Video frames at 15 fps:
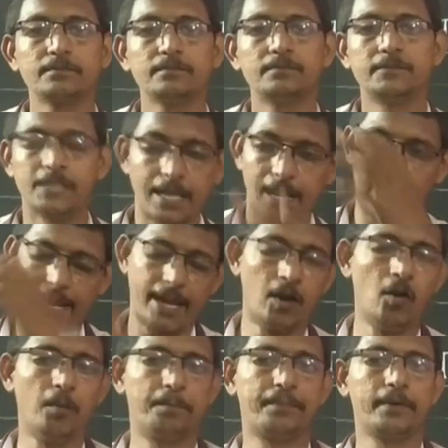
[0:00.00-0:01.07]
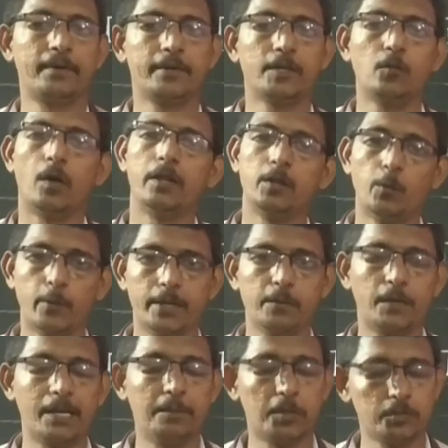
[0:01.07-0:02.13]
Yeah, I hope you all know very well
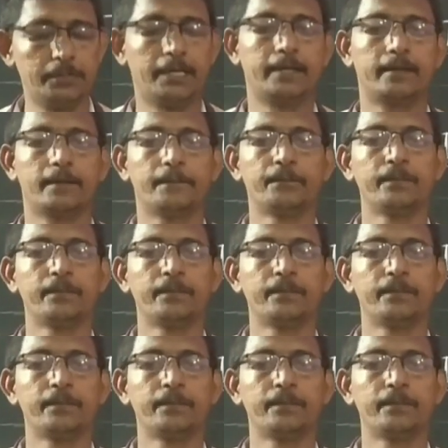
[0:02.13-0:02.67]
about that.